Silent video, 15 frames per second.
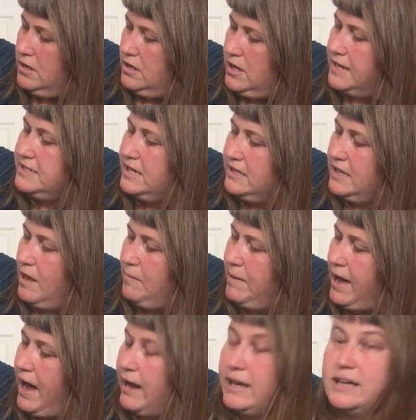I take that
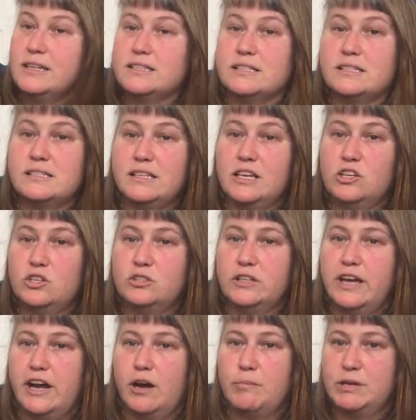back. It is a single
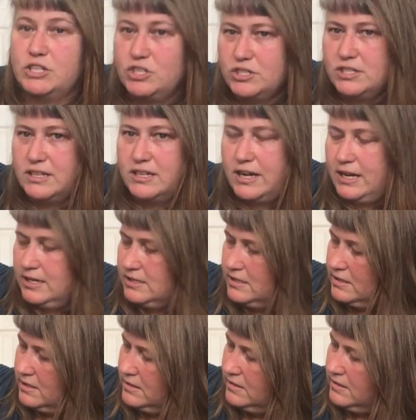layer, but it's just a
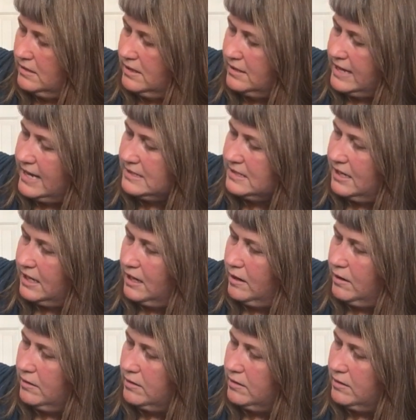nice elasticy.